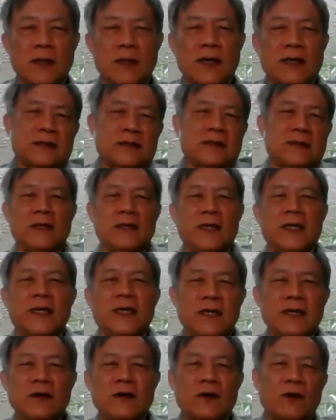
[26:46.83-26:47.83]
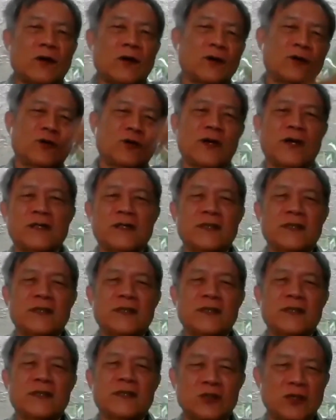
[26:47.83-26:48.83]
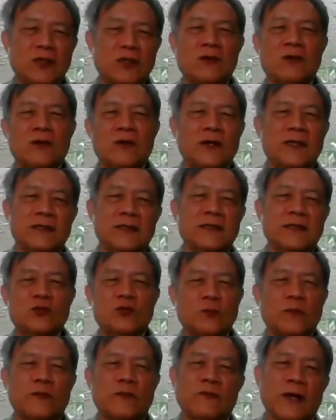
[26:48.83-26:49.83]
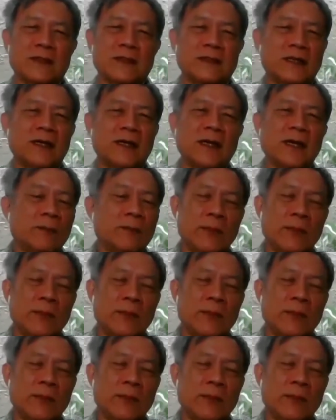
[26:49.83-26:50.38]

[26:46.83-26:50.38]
as the leader or as the manager or as the supervisor